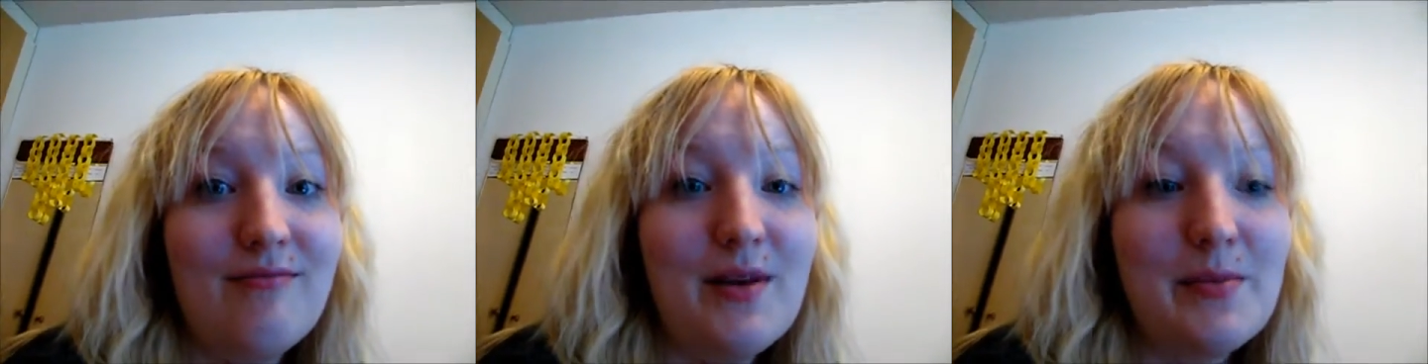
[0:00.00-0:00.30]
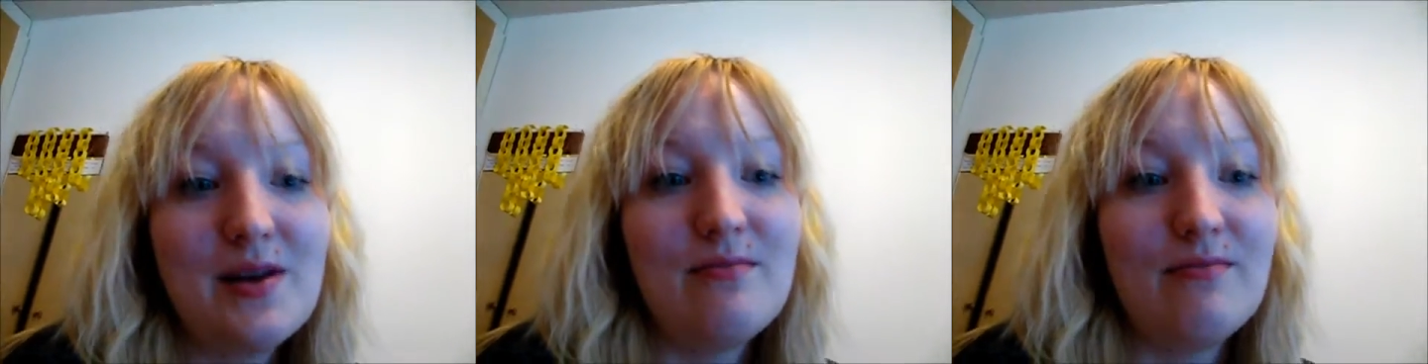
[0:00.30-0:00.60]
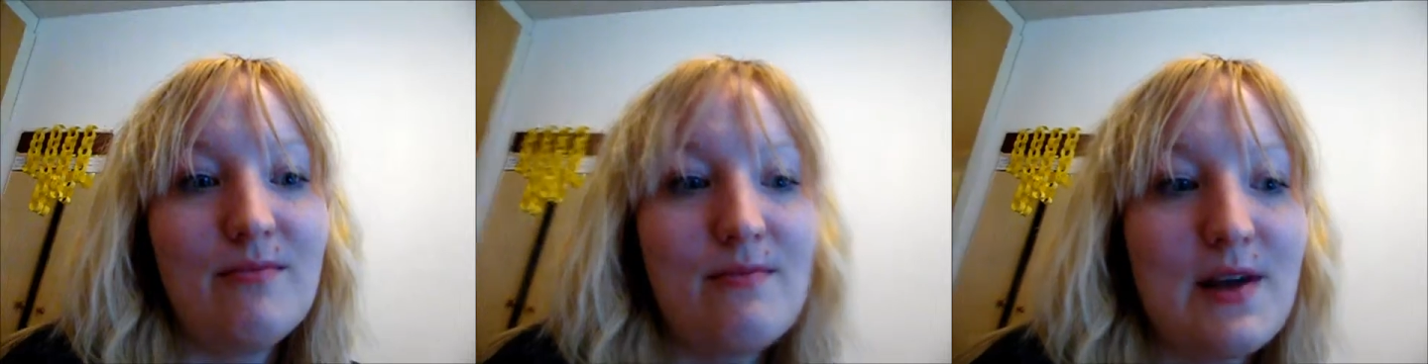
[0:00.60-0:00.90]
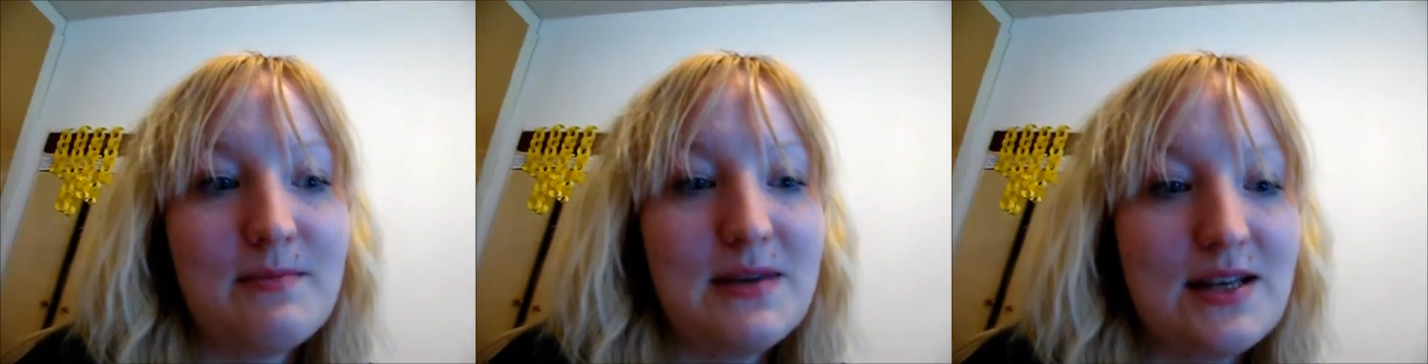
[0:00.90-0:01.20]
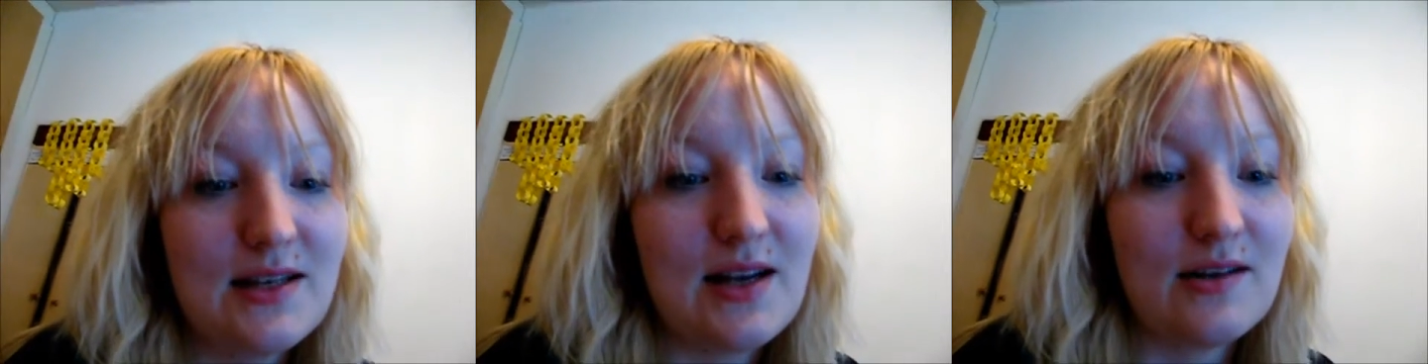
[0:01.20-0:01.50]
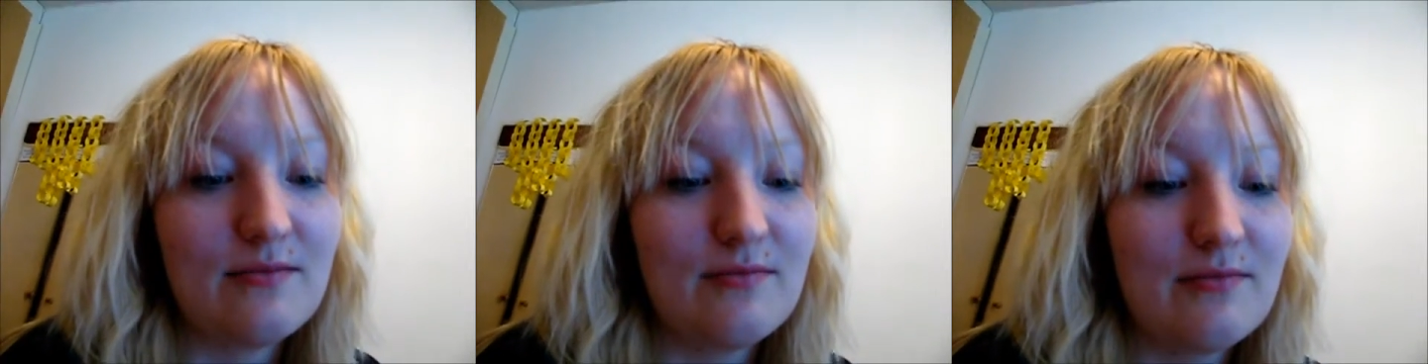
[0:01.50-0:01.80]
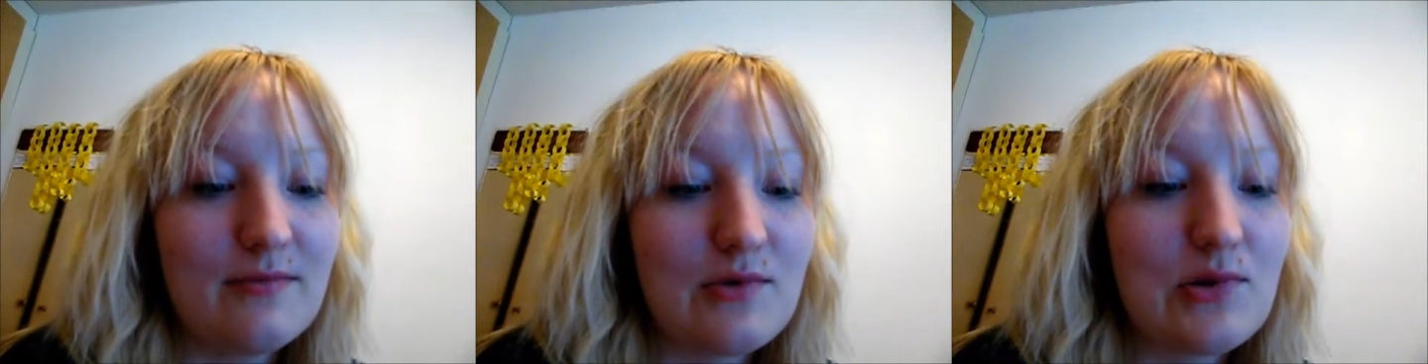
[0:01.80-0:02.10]
I mean, that means like
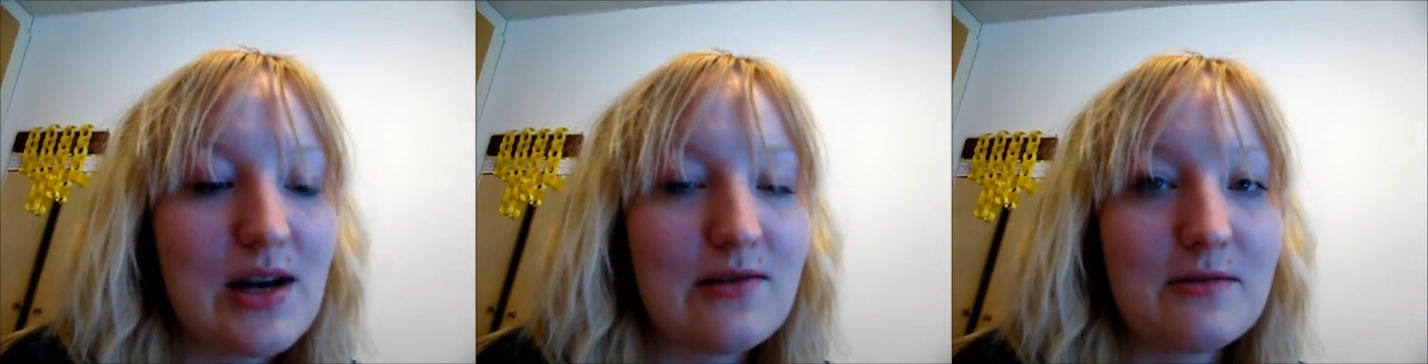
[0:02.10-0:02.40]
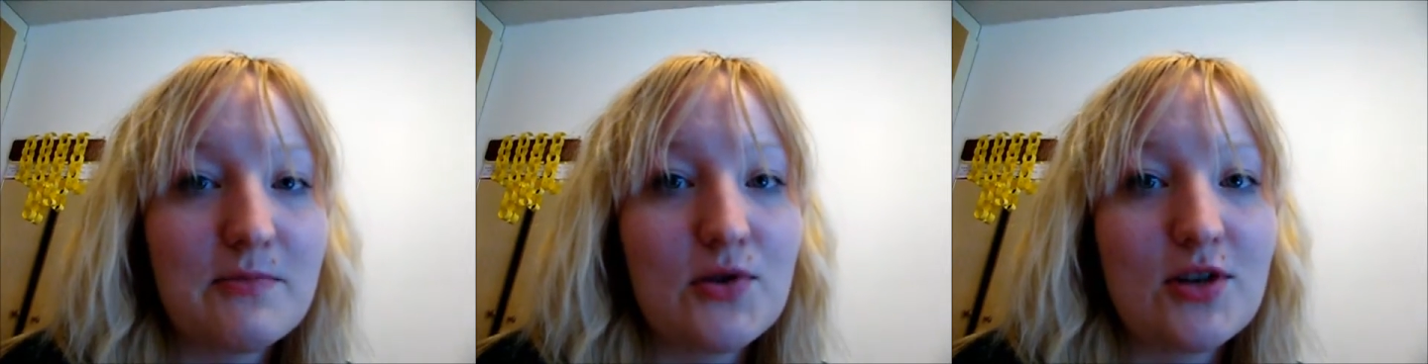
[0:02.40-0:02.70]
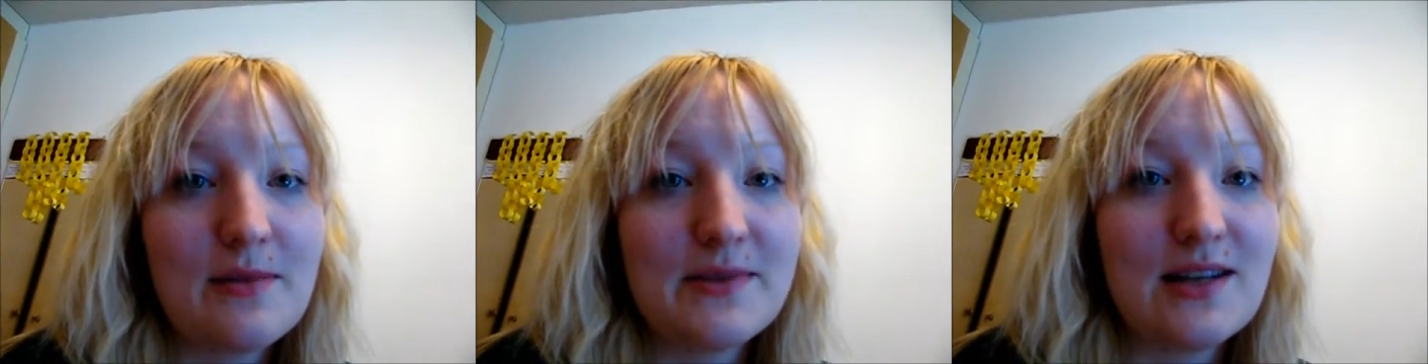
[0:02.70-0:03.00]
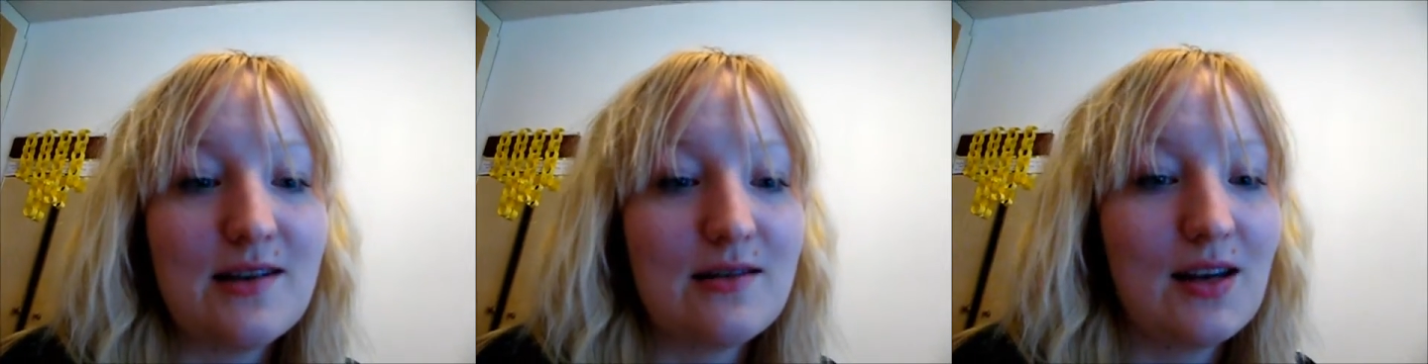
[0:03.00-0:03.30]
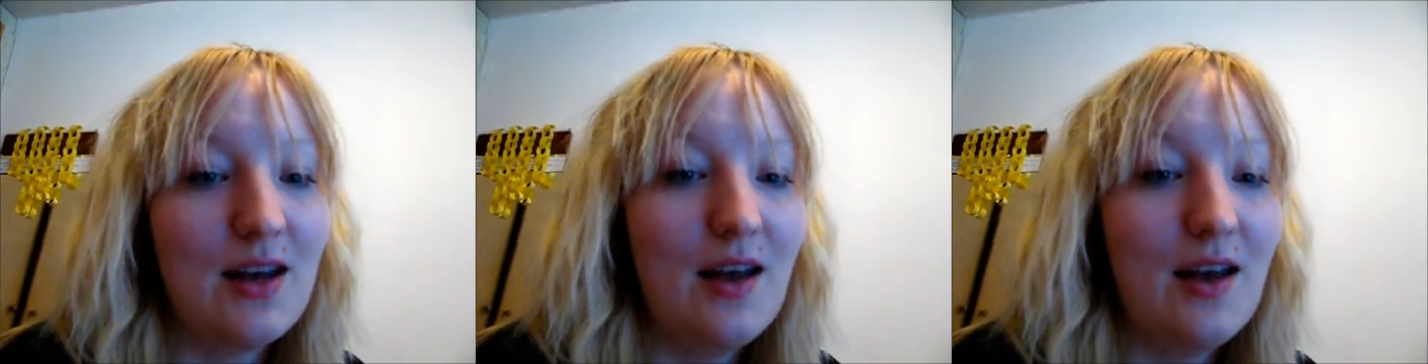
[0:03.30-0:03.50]
300 push-ups and